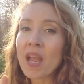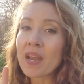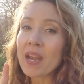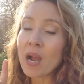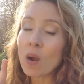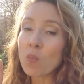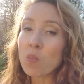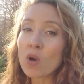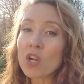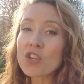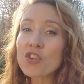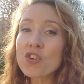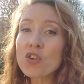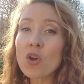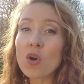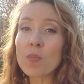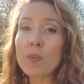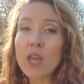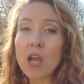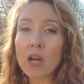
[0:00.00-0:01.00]
Now, once you
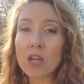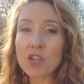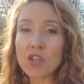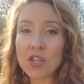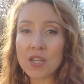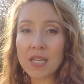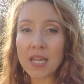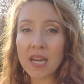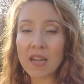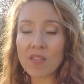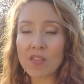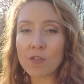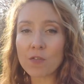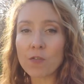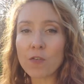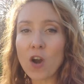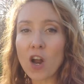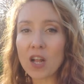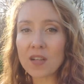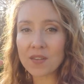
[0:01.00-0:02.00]
go beyond just getting the
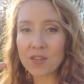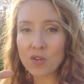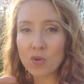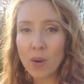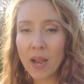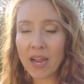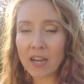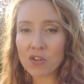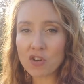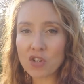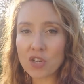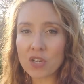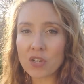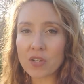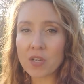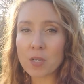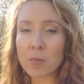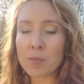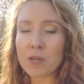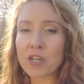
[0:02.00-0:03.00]
frost and you actually are
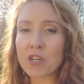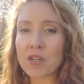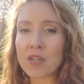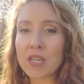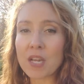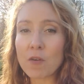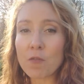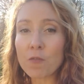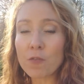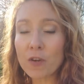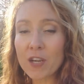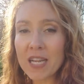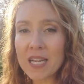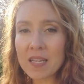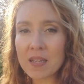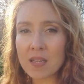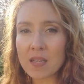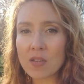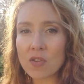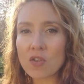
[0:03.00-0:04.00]
experiencing
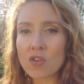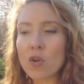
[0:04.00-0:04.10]
freezes,